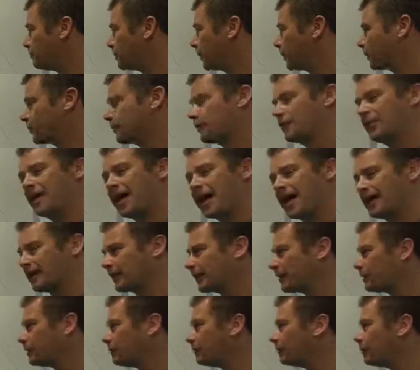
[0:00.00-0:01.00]
Because
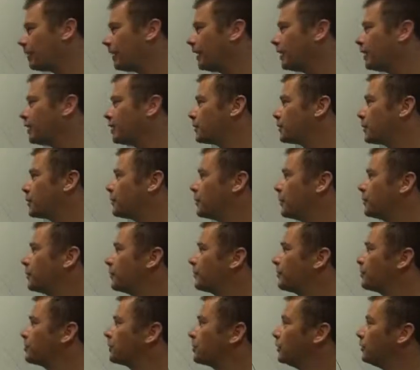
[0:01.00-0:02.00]
that, combined with what
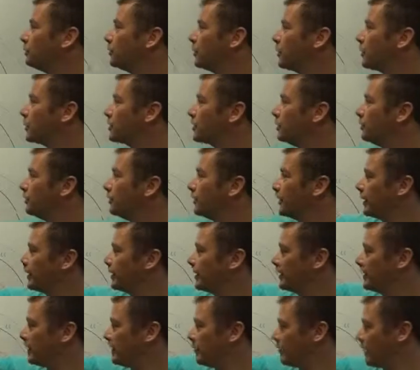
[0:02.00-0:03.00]
we've been
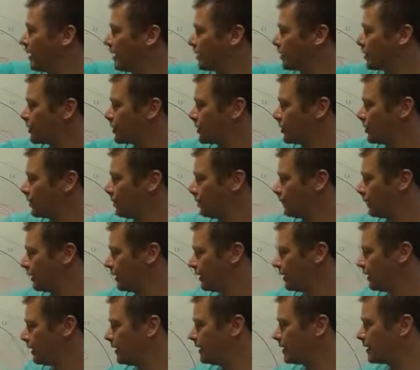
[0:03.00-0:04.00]
talking about so
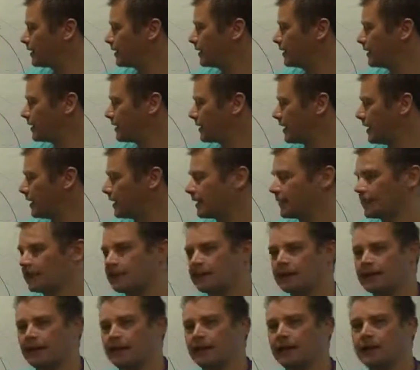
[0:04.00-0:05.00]
far, is going to tell
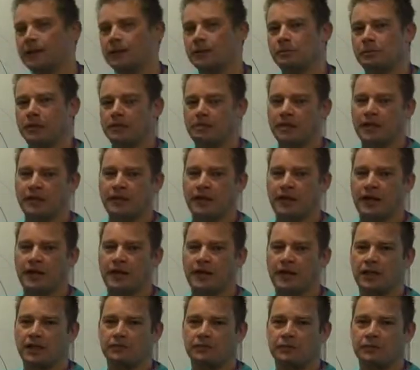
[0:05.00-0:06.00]
us a little bit about the
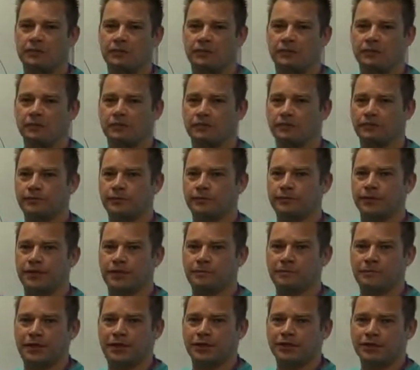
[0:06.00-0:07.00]
climate. We've
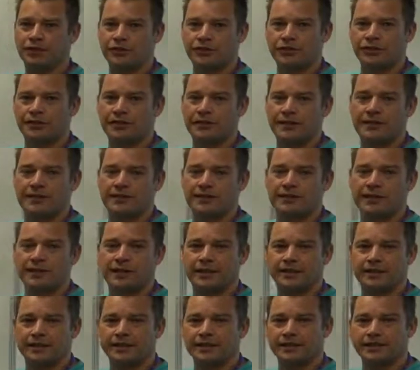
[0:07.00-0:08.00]
already mentioned the desert
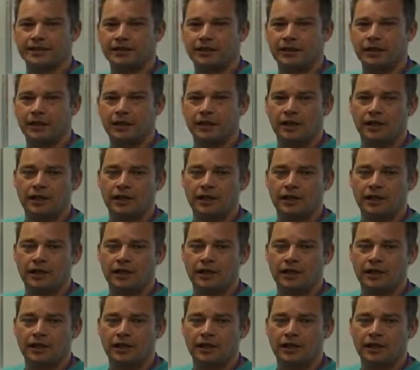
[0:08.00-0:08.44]
areas.